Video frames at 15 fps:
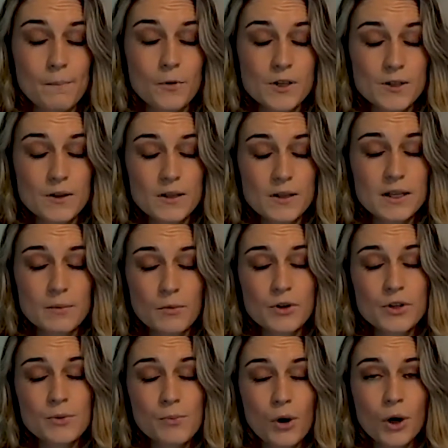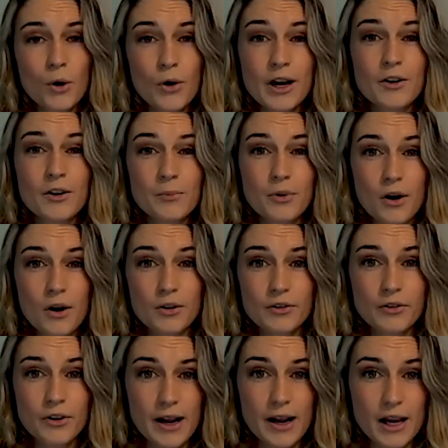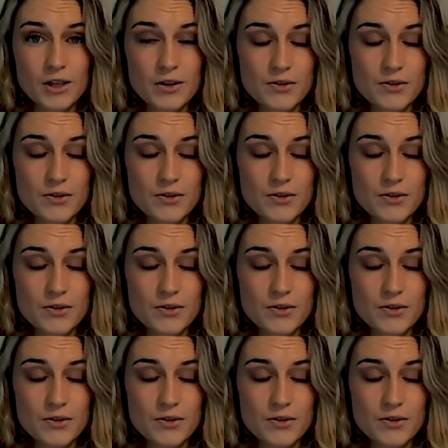results in a much more coherent product for an end